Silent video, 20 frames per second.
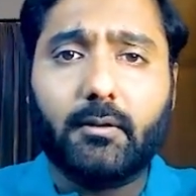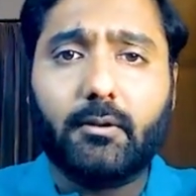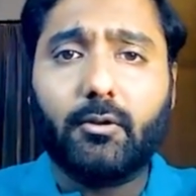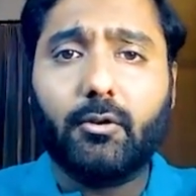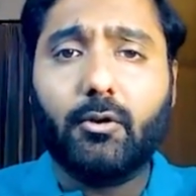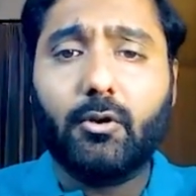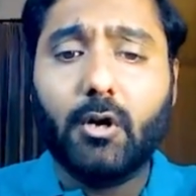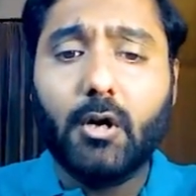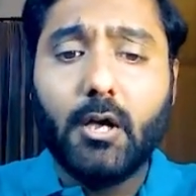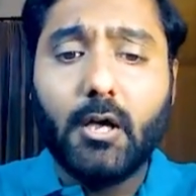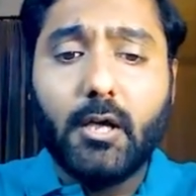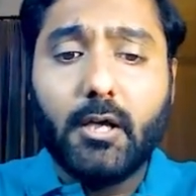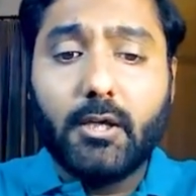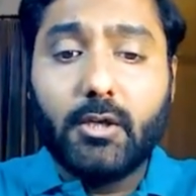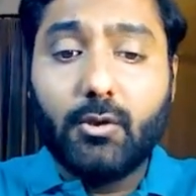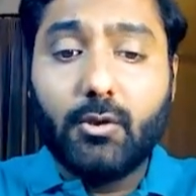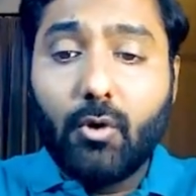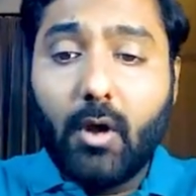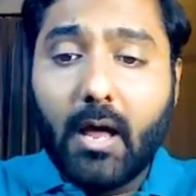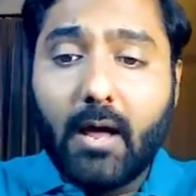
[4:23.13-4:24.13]
So
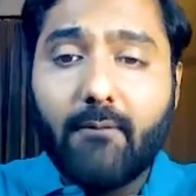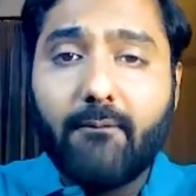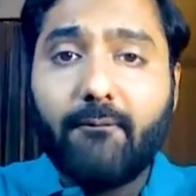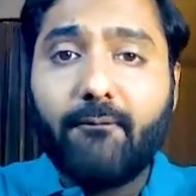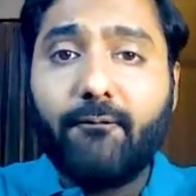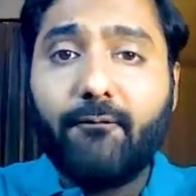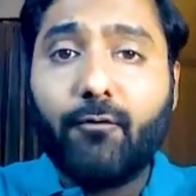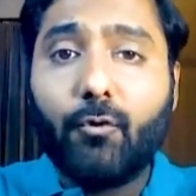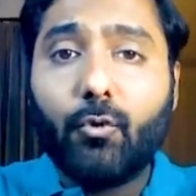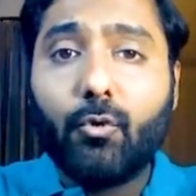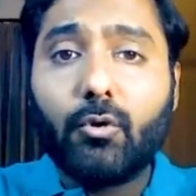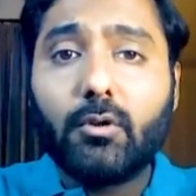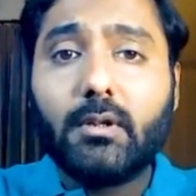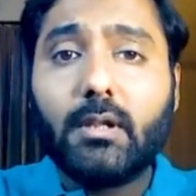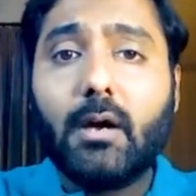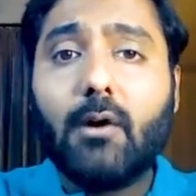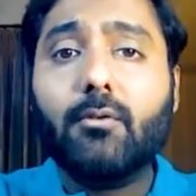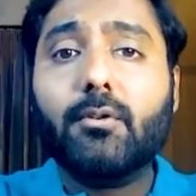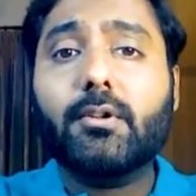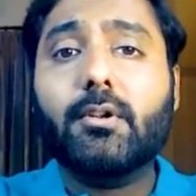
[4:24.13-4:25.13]
you have
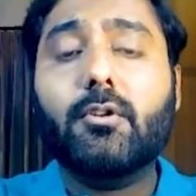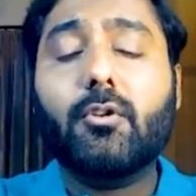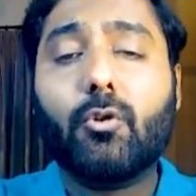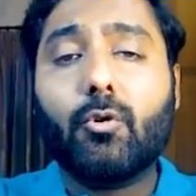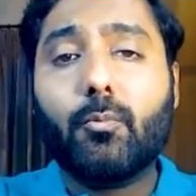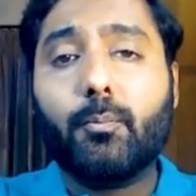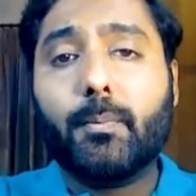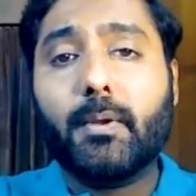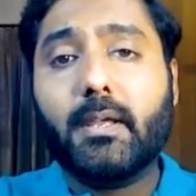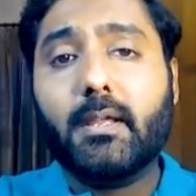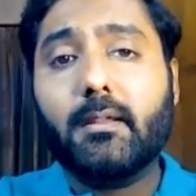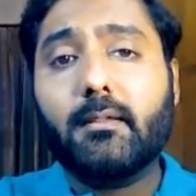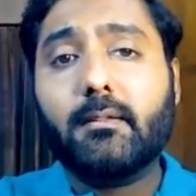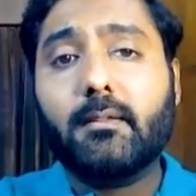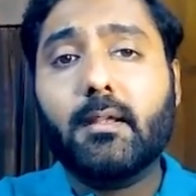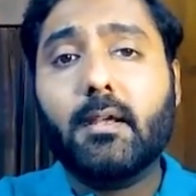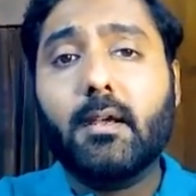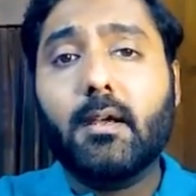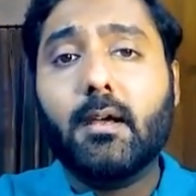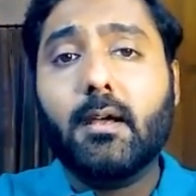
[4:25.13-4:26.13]
4,000
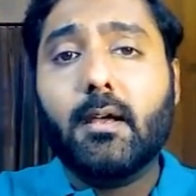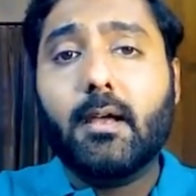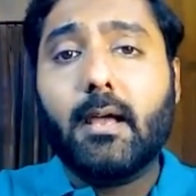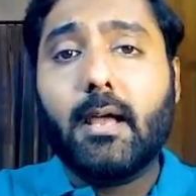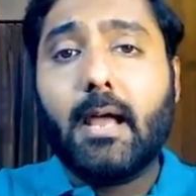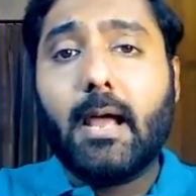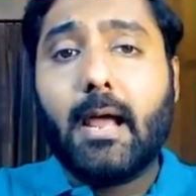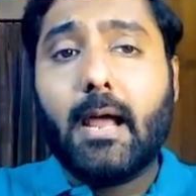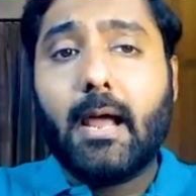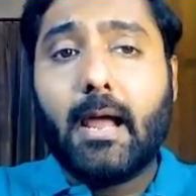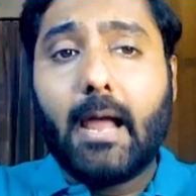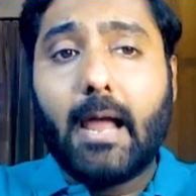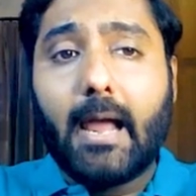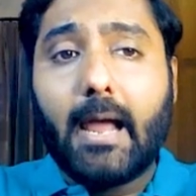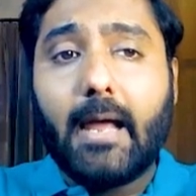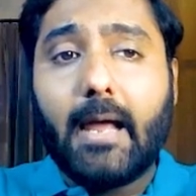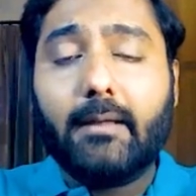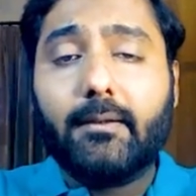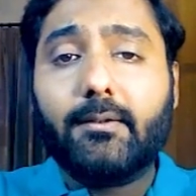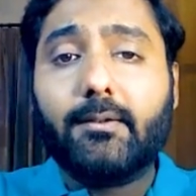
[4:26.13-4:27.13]
rupees
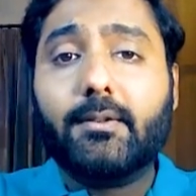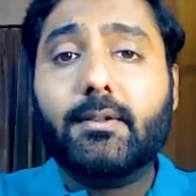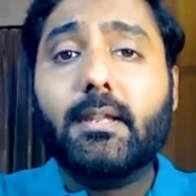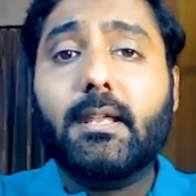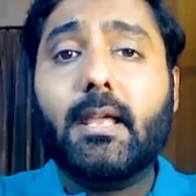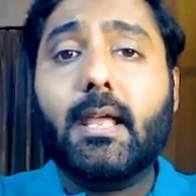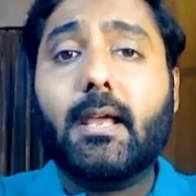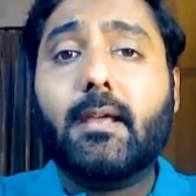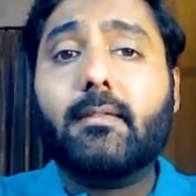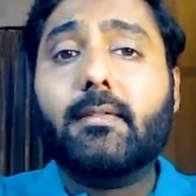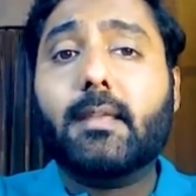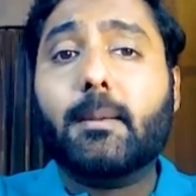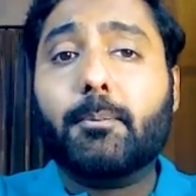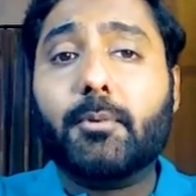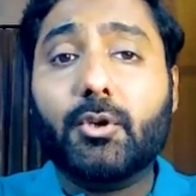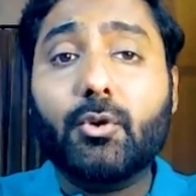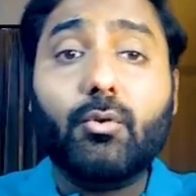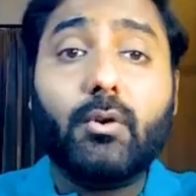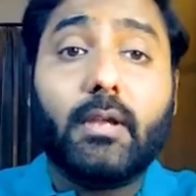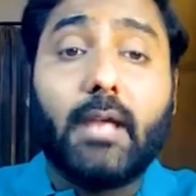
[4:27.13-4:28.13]
as
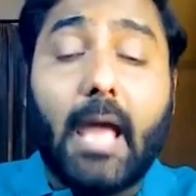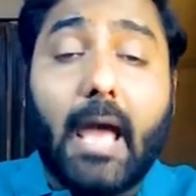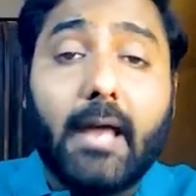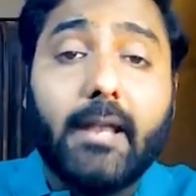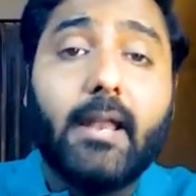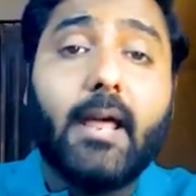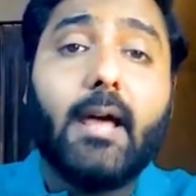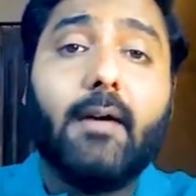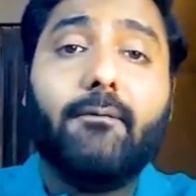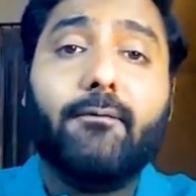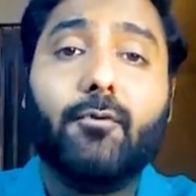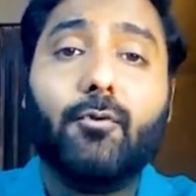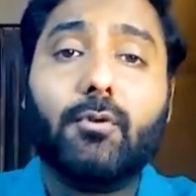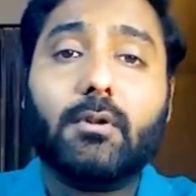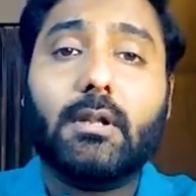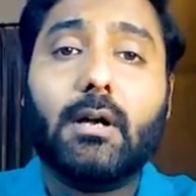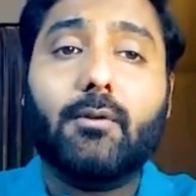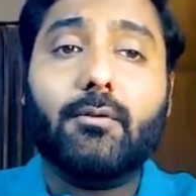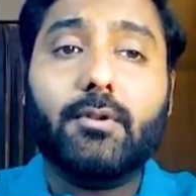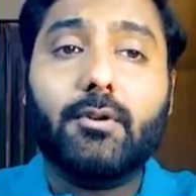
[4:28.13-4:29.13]
you can have
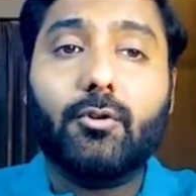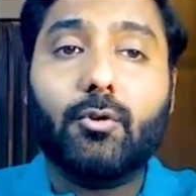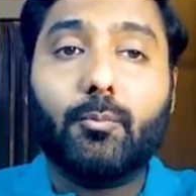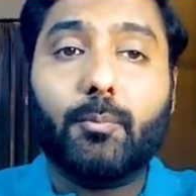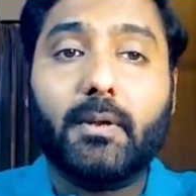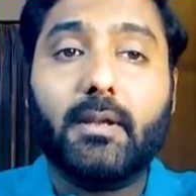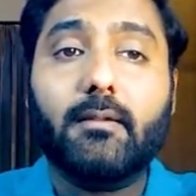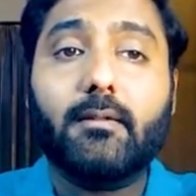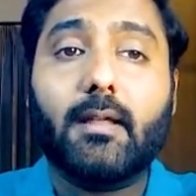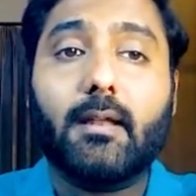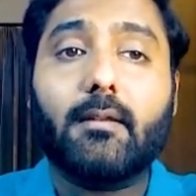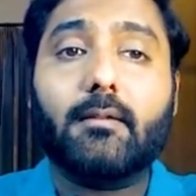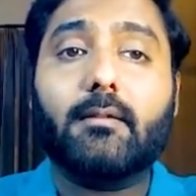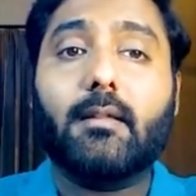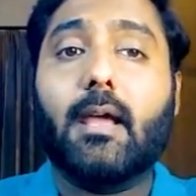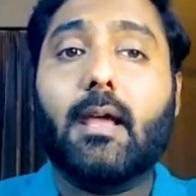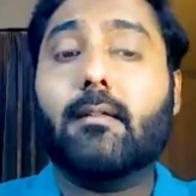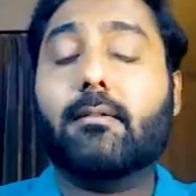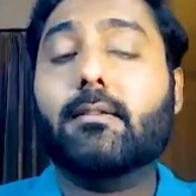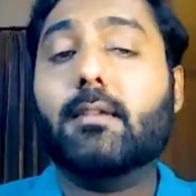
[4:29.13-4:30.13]
4,000 rupees
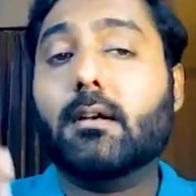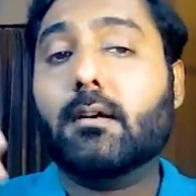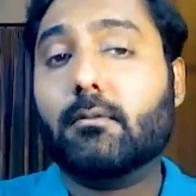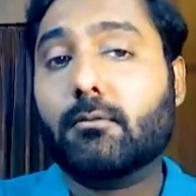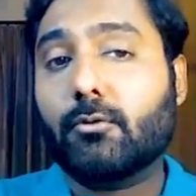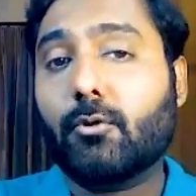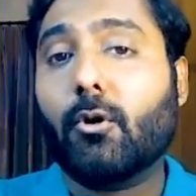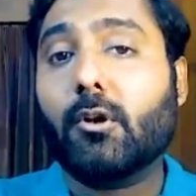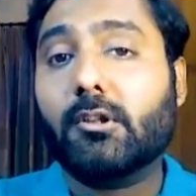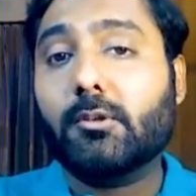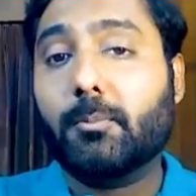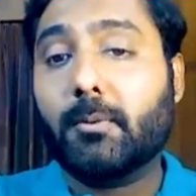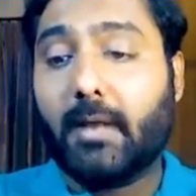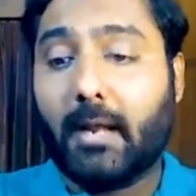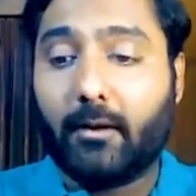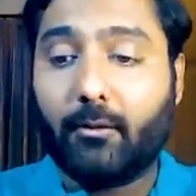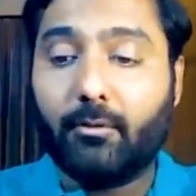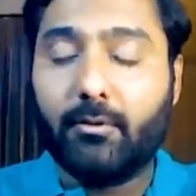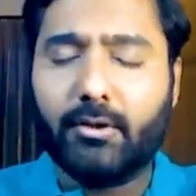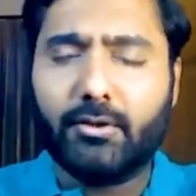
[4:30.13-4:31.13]
as the cost per
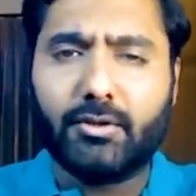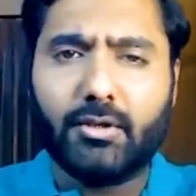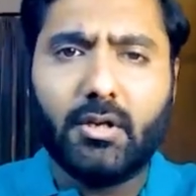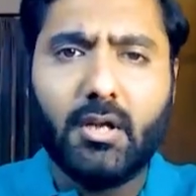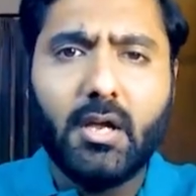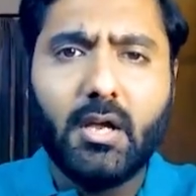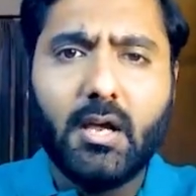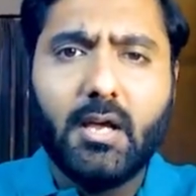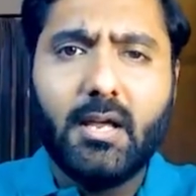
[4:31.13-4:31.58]
acquisition.